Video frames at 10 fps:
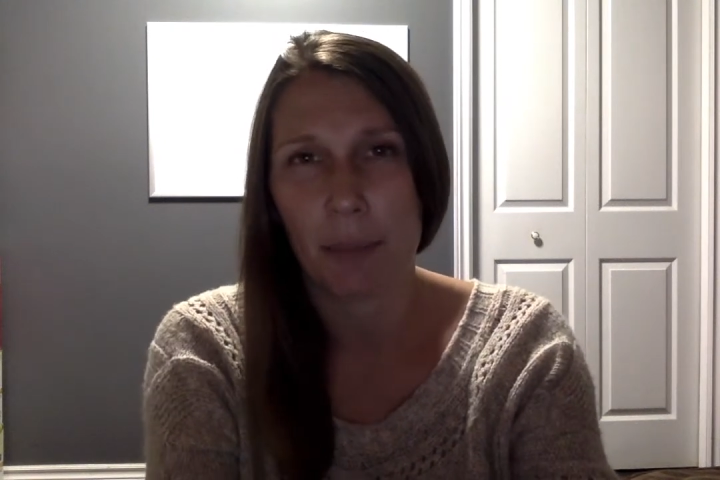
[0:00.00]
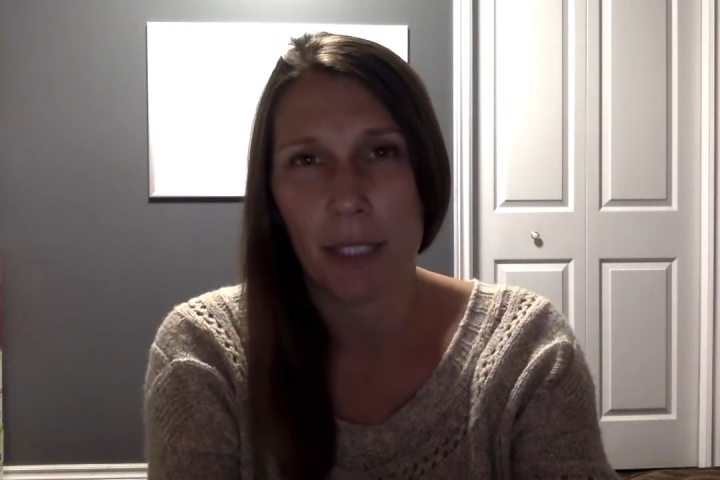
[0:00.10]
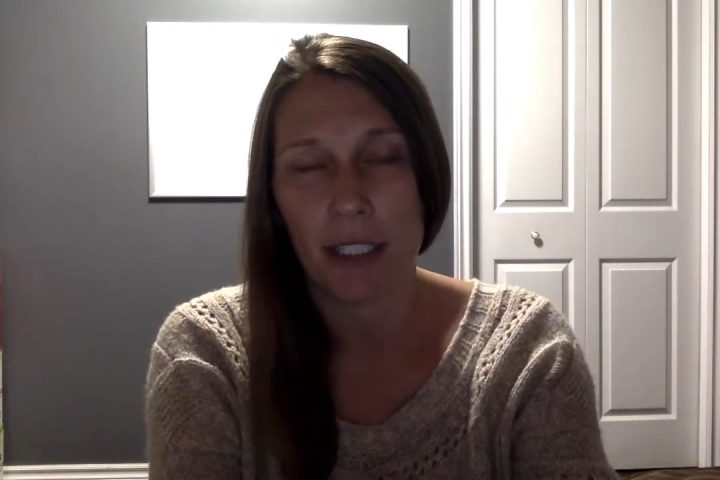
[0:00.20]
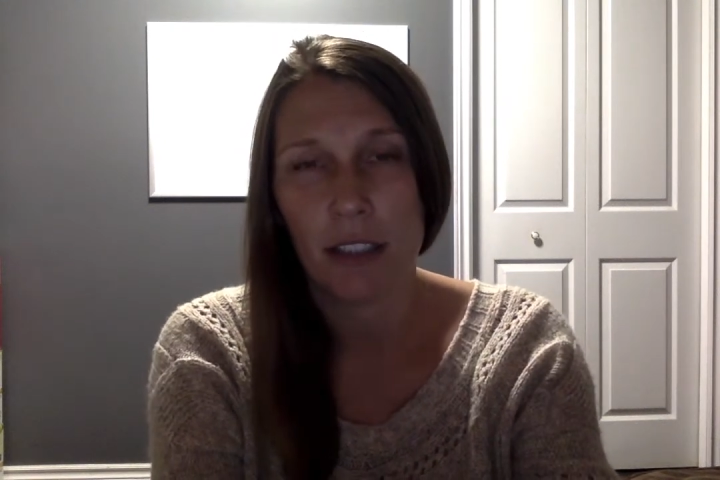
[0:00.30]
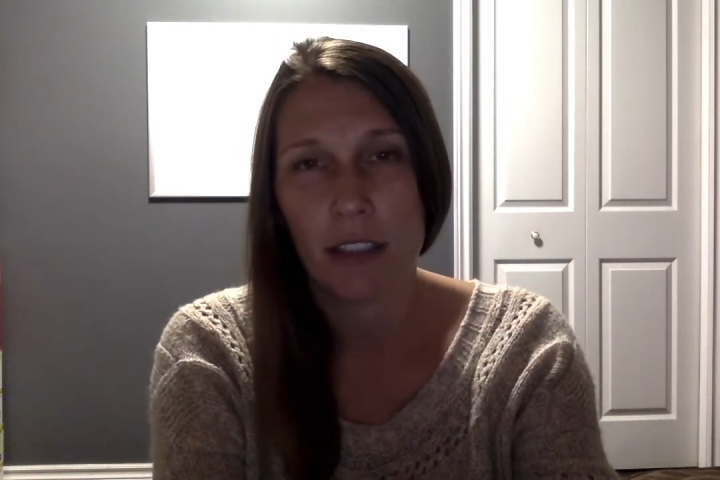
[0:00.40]

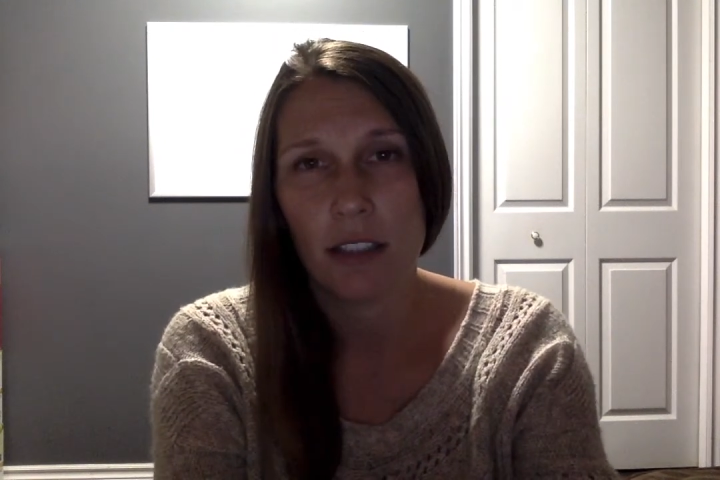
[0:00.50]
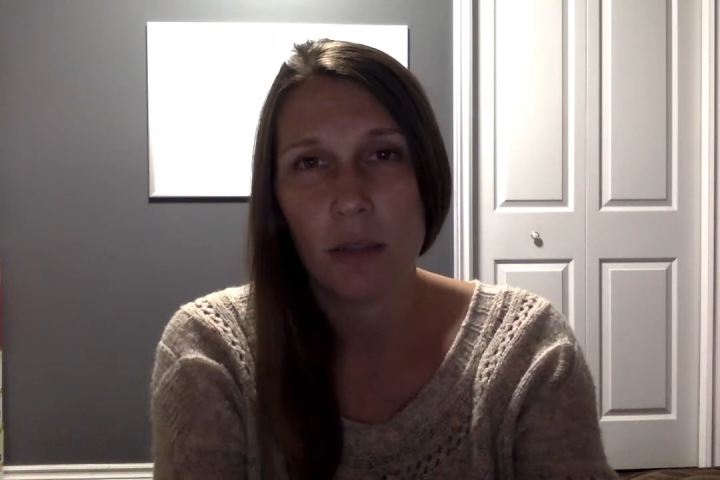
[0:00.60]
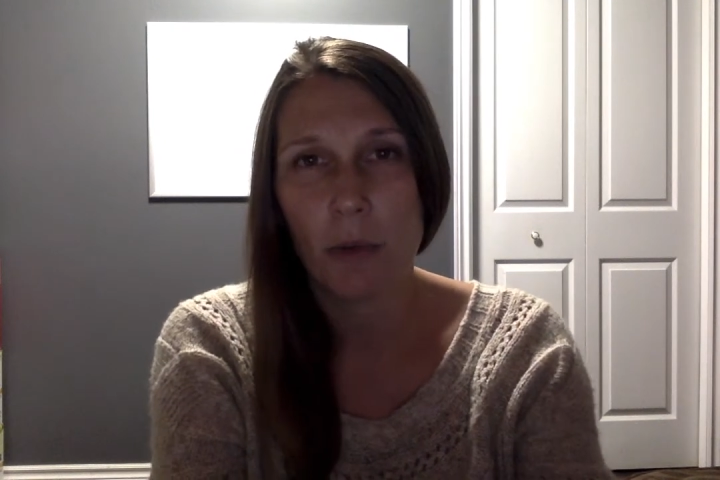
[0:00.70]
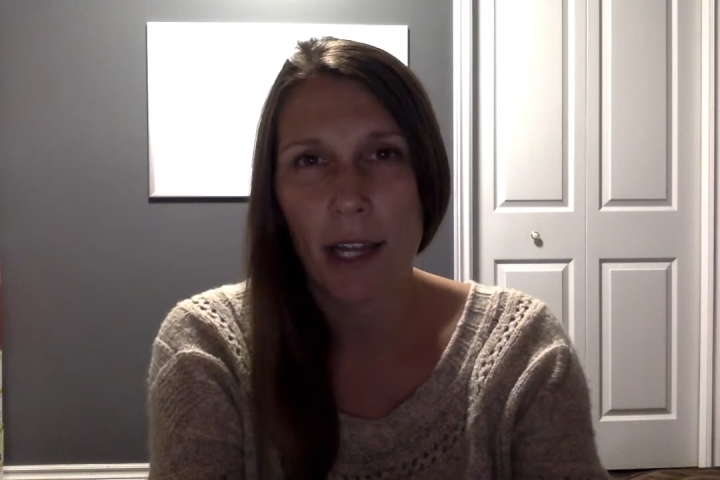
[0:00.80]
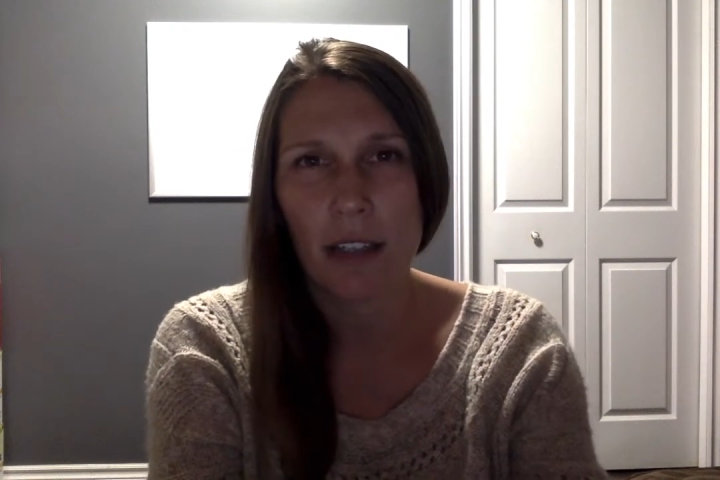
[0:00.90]
me,
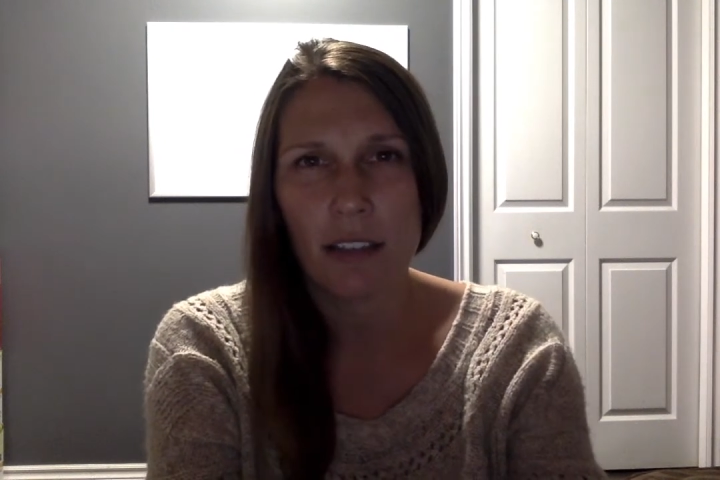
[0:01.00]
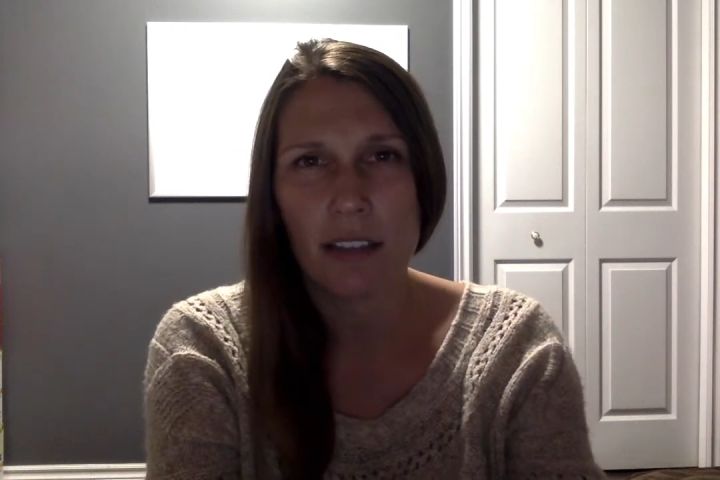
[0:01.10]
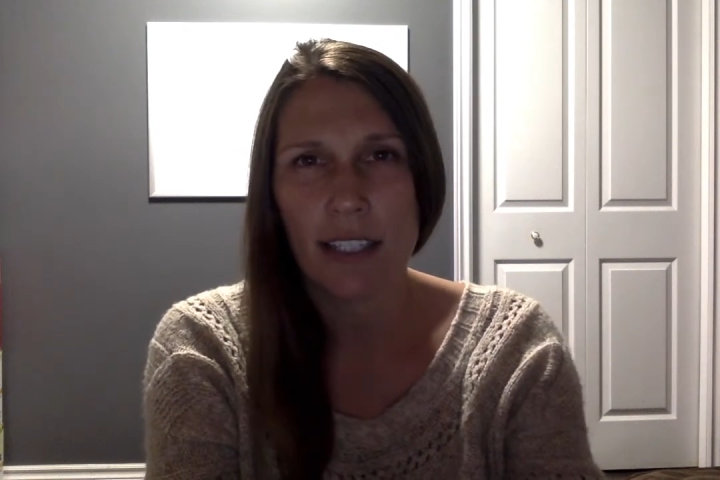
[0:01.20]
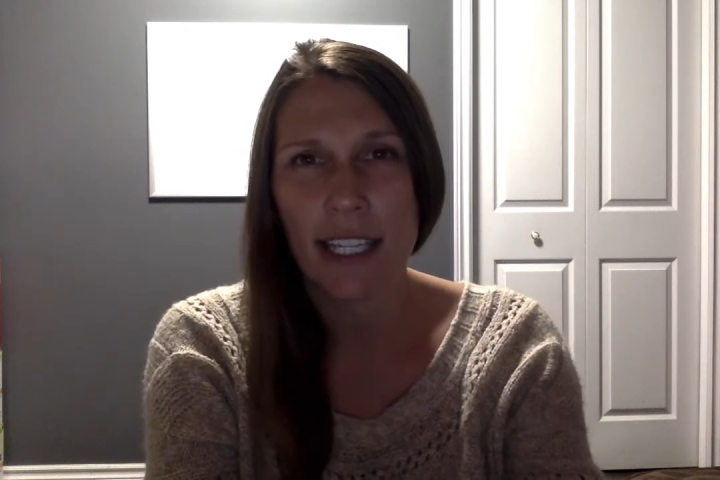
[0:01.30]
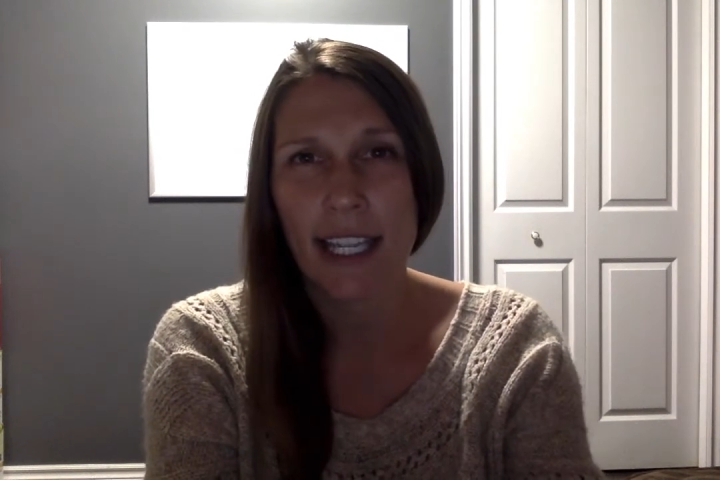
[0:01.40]
Well,
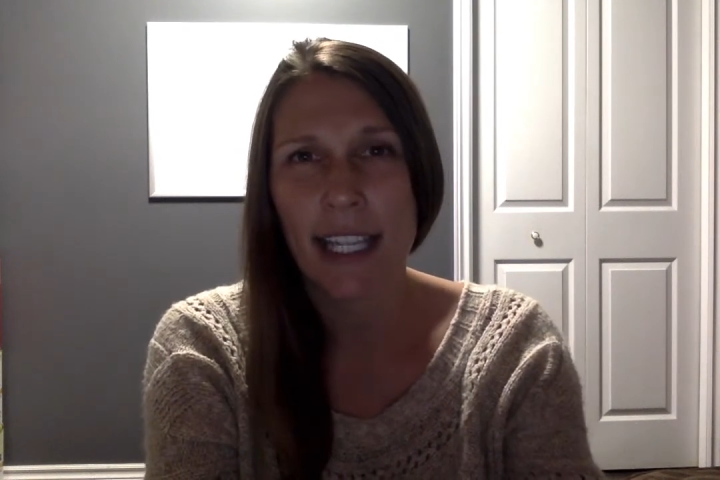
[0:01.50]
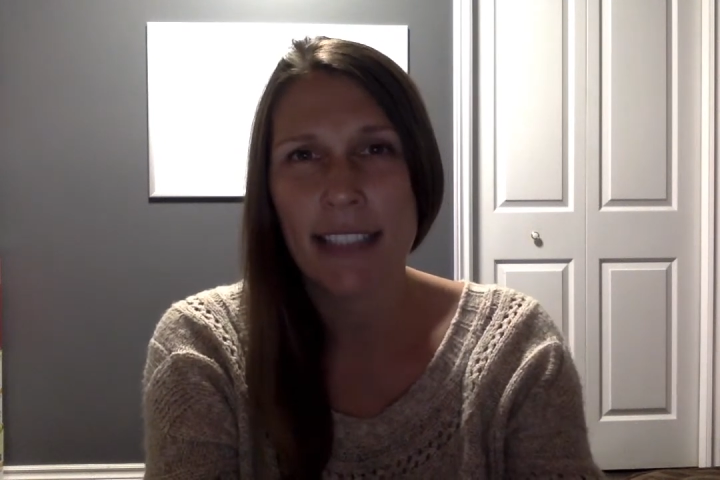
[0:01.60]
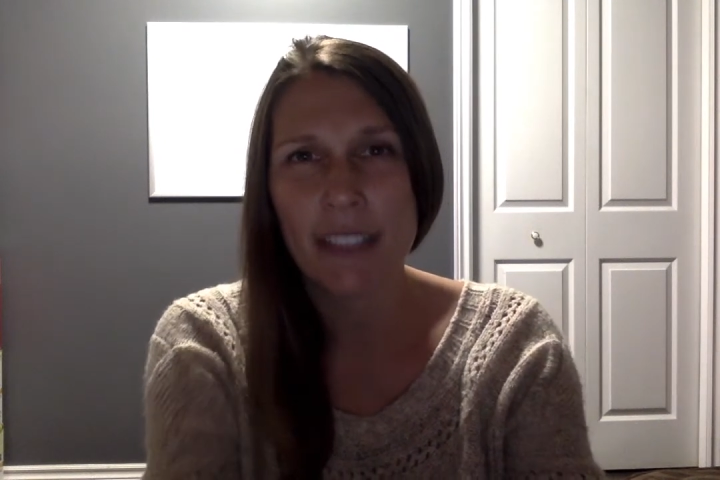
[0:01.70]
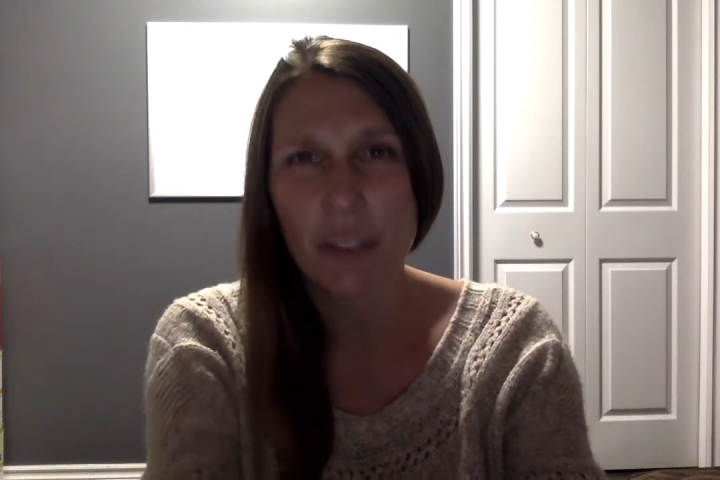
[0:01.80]
it's